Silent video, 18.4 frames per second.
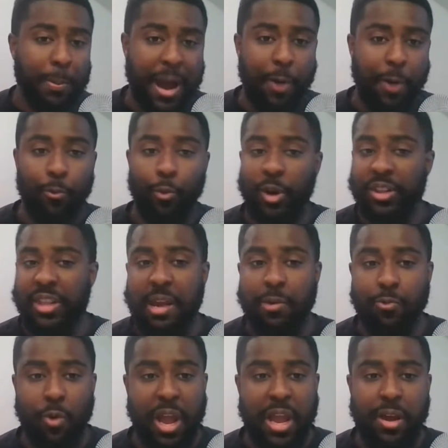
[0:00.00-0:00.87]
about what
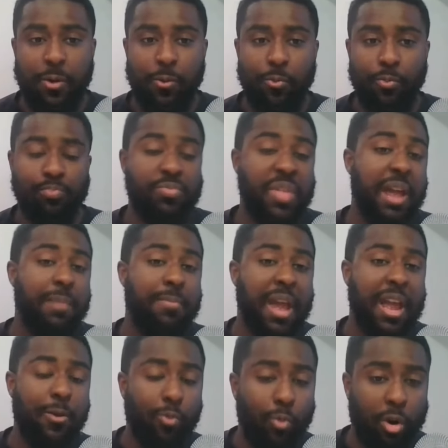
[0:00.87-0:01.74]
they
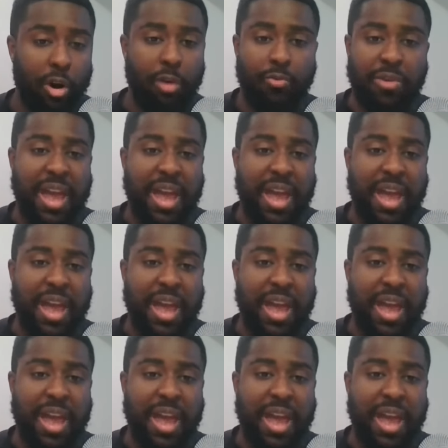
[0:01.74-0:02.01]
may want.